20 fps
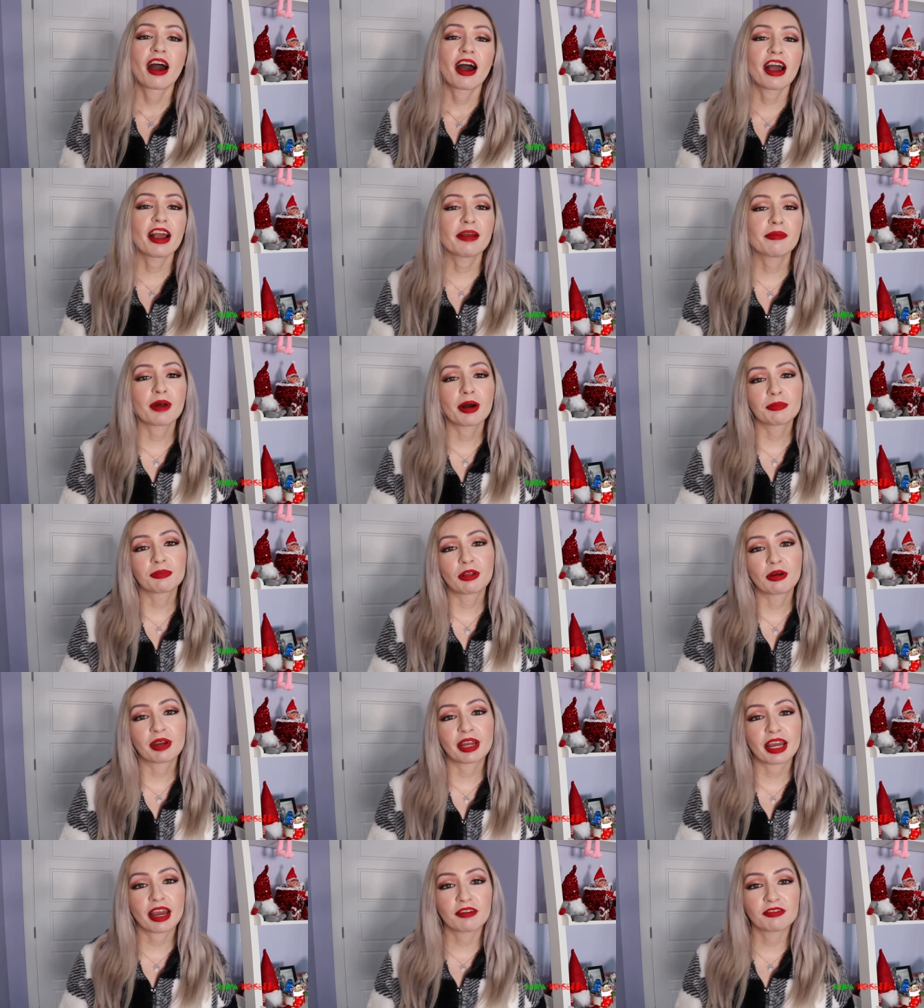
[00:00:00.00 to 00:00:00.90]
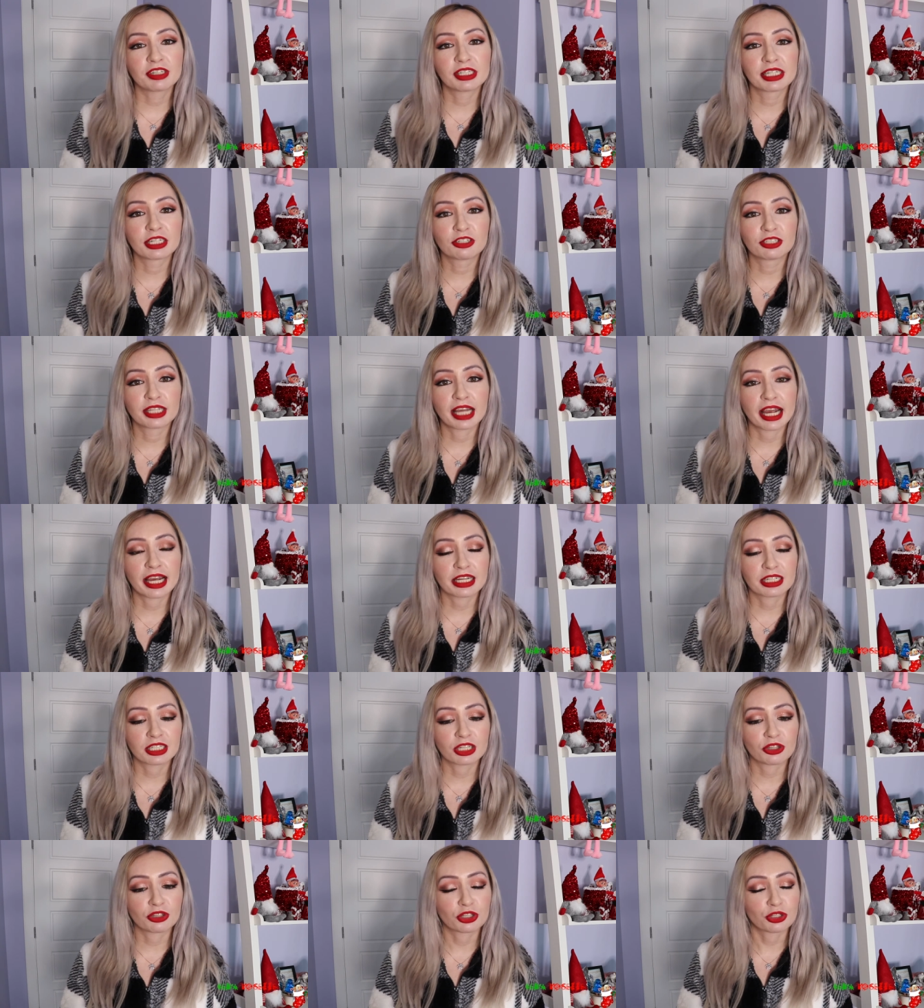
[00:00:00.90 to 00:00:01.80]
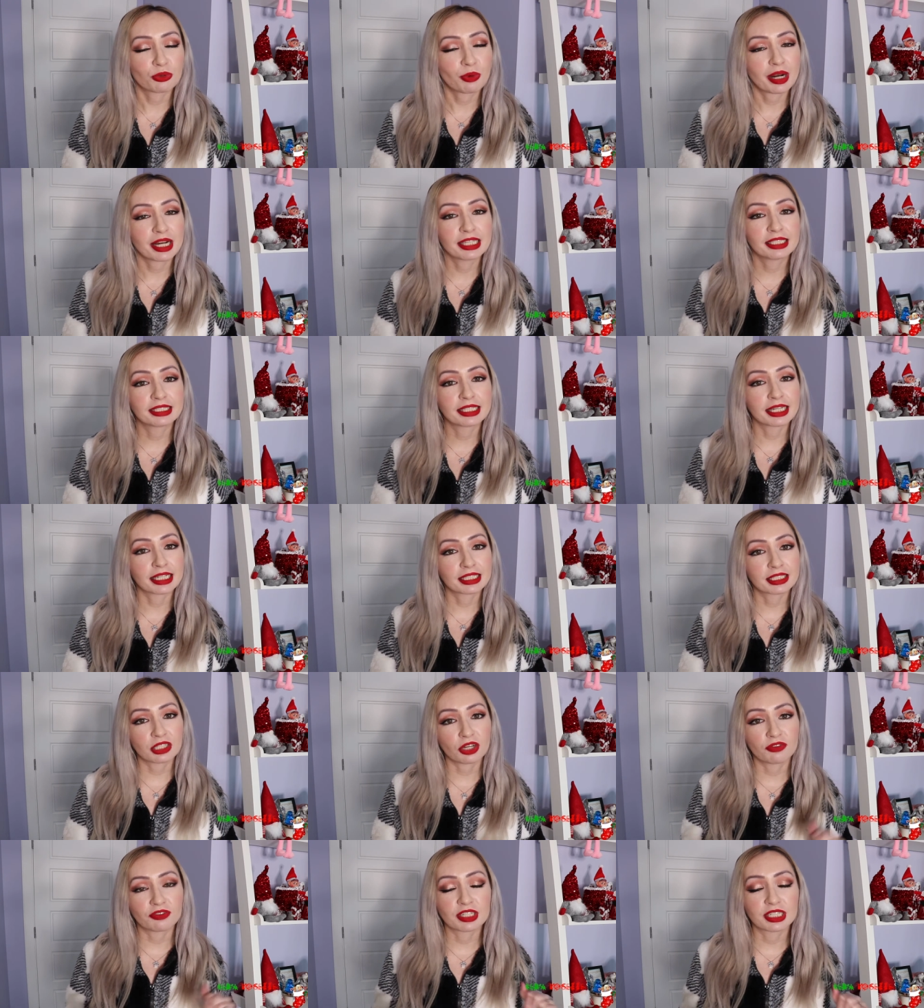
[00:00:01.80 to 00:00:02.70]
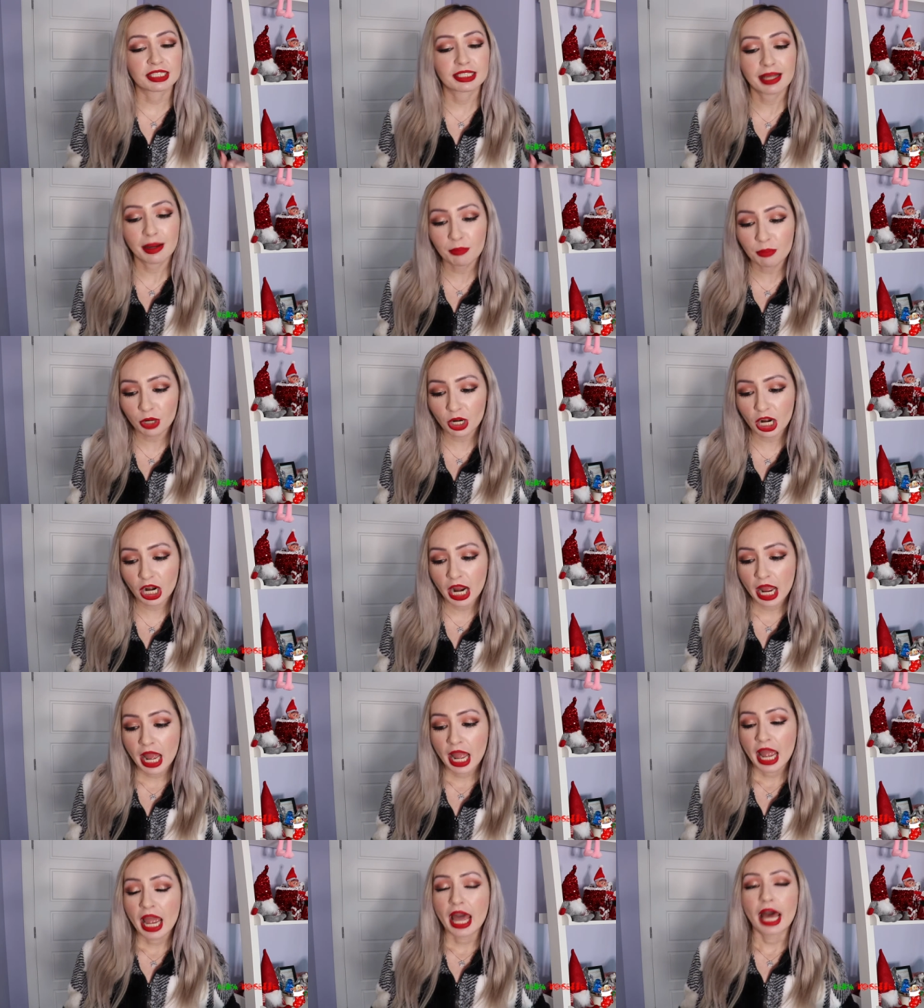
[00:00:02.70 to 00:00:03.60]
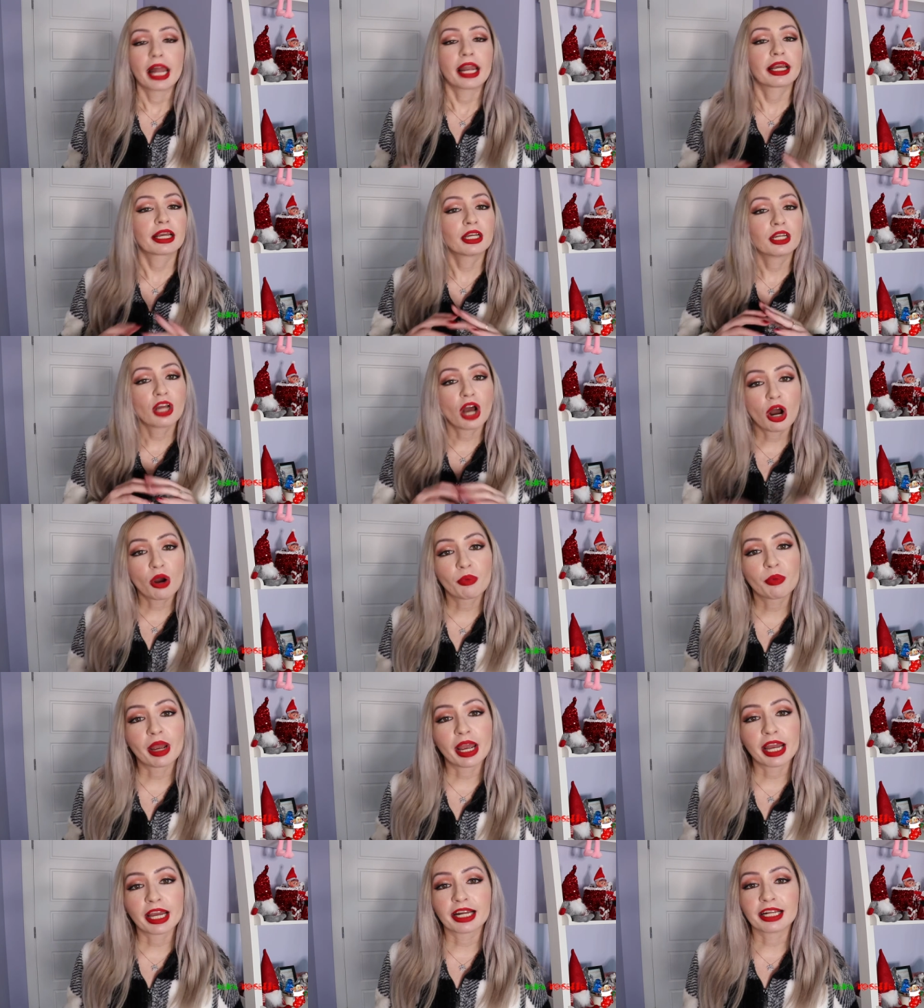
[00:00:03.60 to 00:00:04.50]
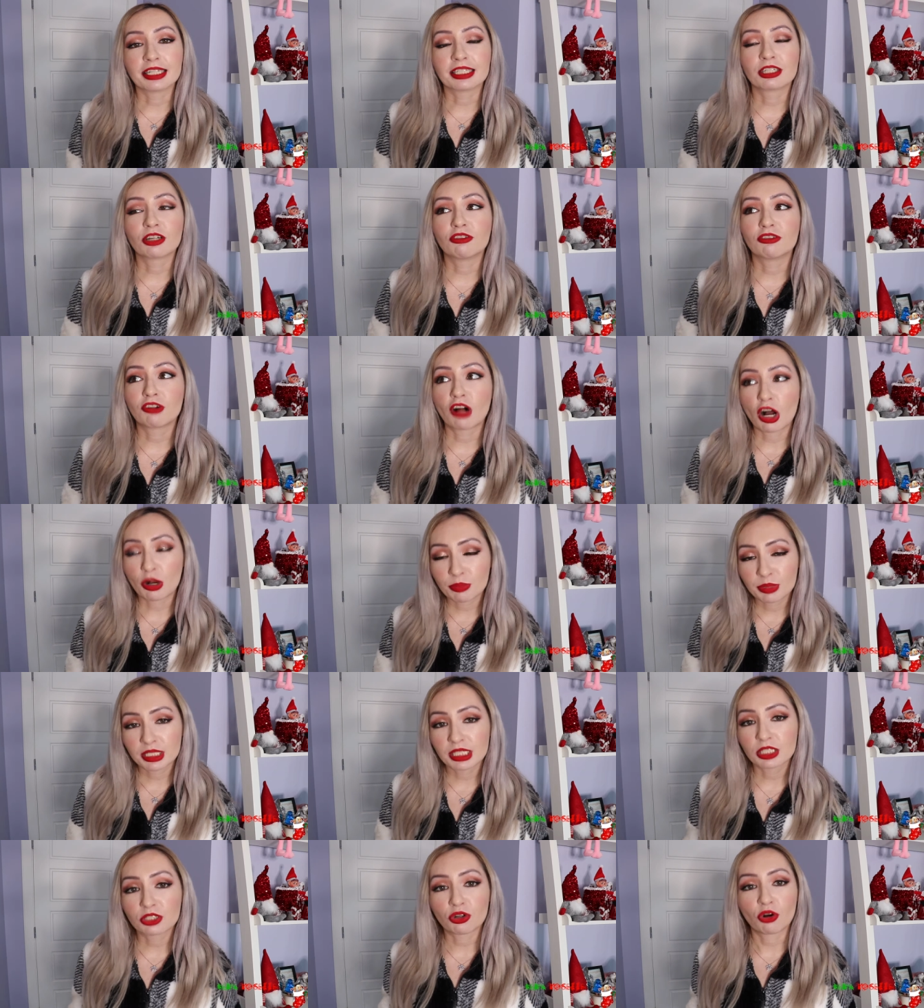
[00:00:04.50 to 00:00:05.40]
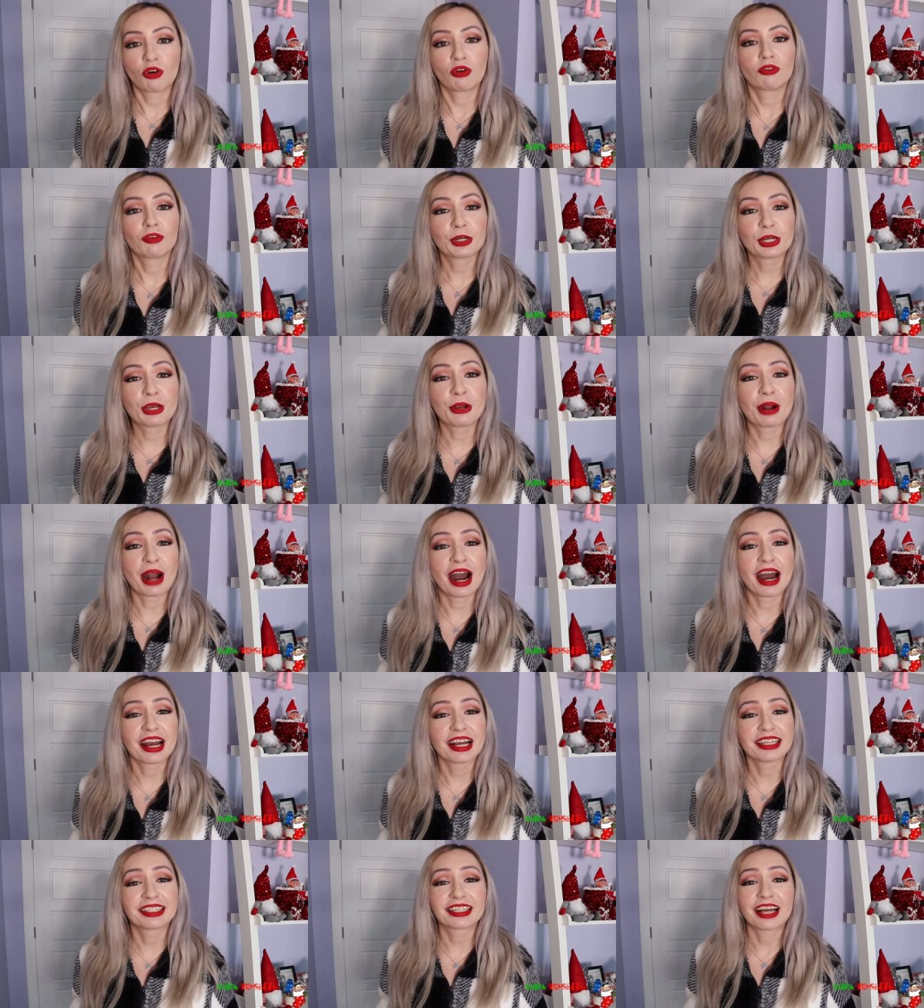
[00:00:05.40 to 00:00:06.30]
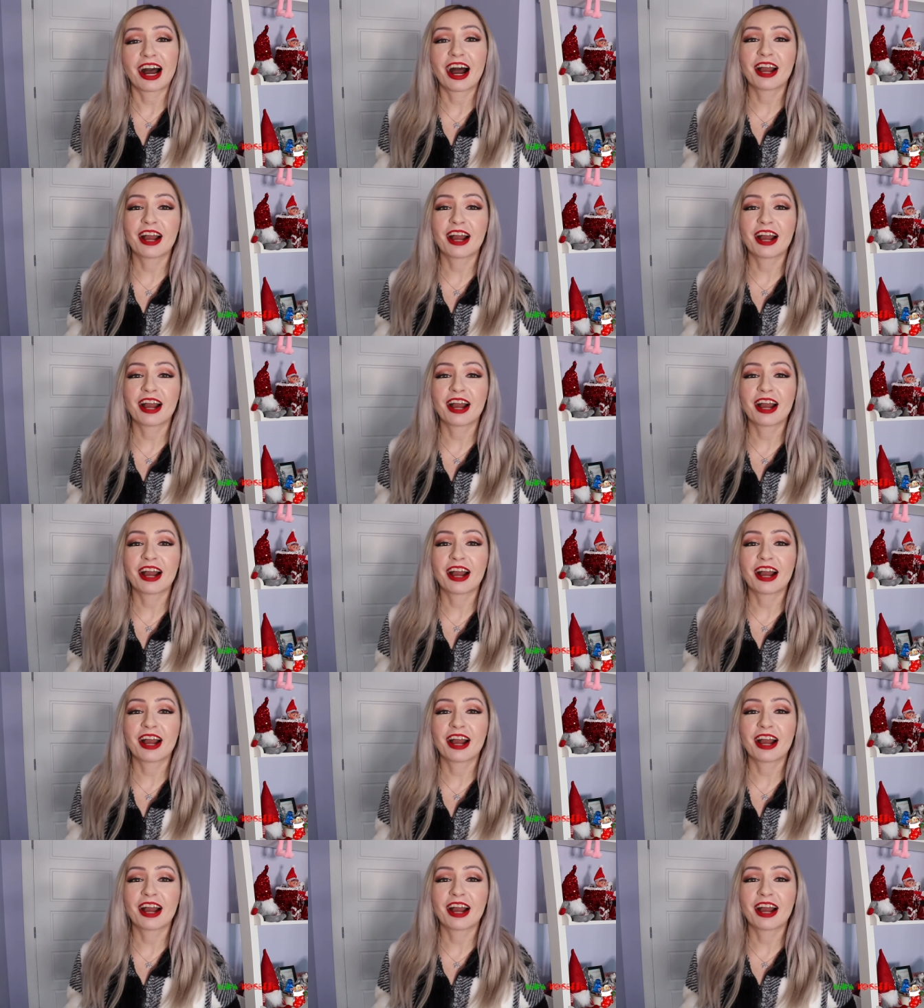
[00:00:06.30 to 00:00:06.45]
I am uploading every single day until the twenty-sixth of December and I cannot wait until Vlogmas is over, you guys.